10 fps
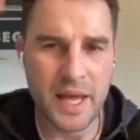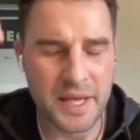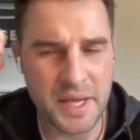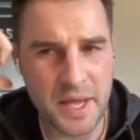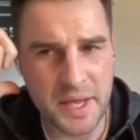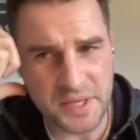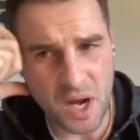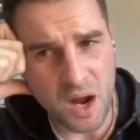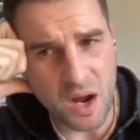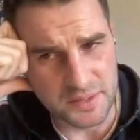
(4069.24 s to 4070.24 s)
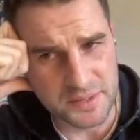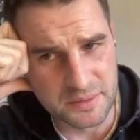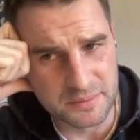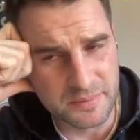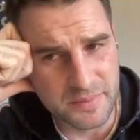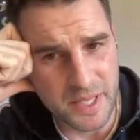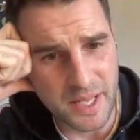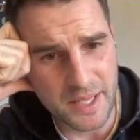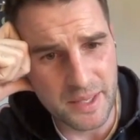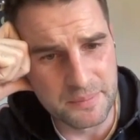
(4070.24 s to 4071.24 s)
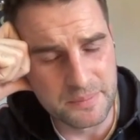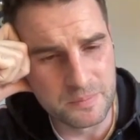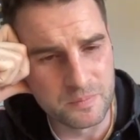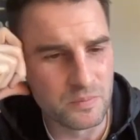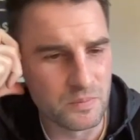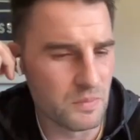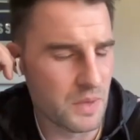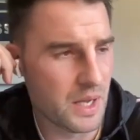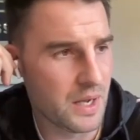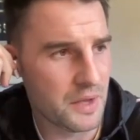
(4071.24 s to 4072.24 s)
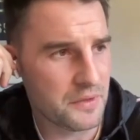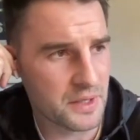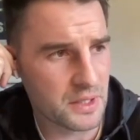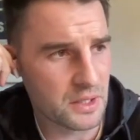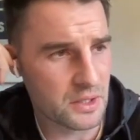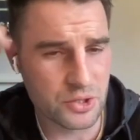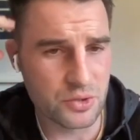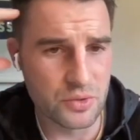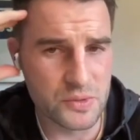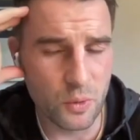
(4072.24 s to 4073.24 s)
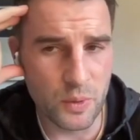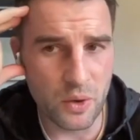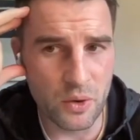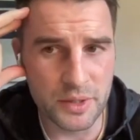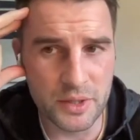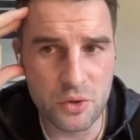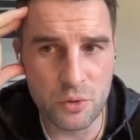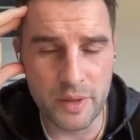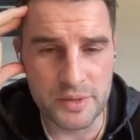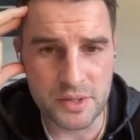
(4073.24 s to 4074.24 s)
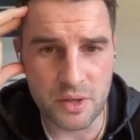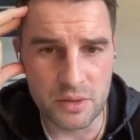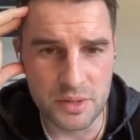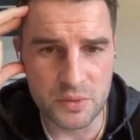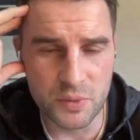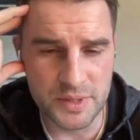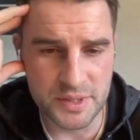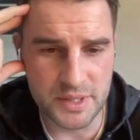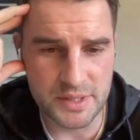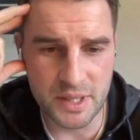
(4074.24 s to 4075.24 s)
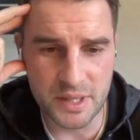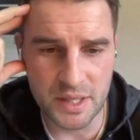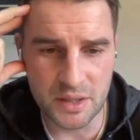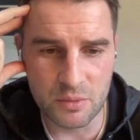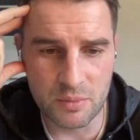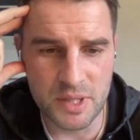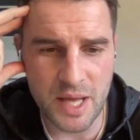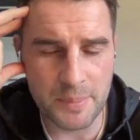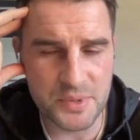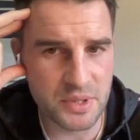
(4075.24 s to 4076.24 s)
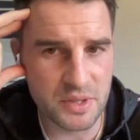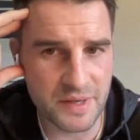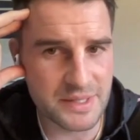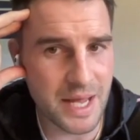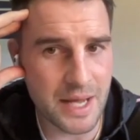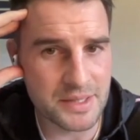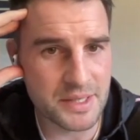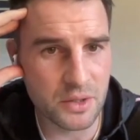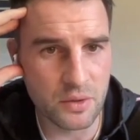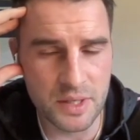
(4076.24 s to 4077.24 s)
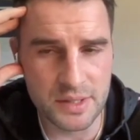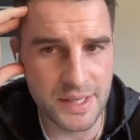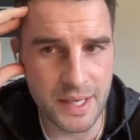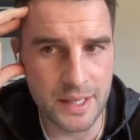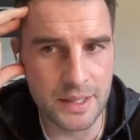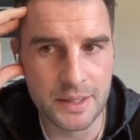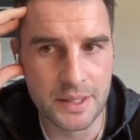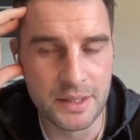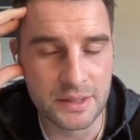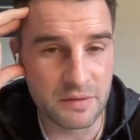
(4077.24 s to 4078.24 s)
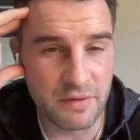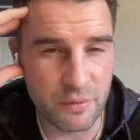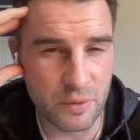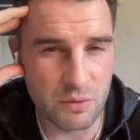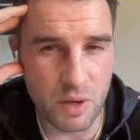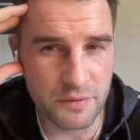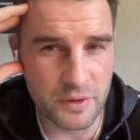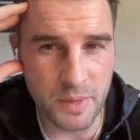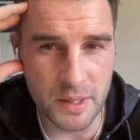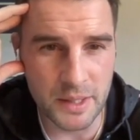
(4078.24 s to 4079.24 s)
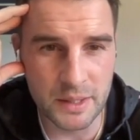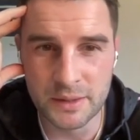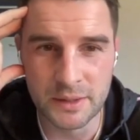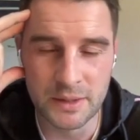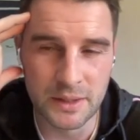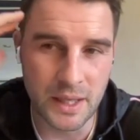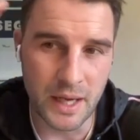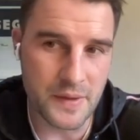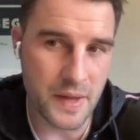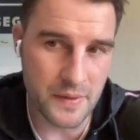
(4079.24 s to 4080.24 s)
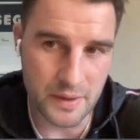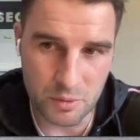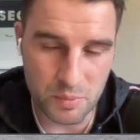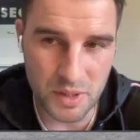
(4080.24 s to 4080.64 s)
It, it's hard. Um, I, I think it shows what we already knew about Scotland, which is that they can be absolutely fantastic and on their day give everyone a run for their money, and then they can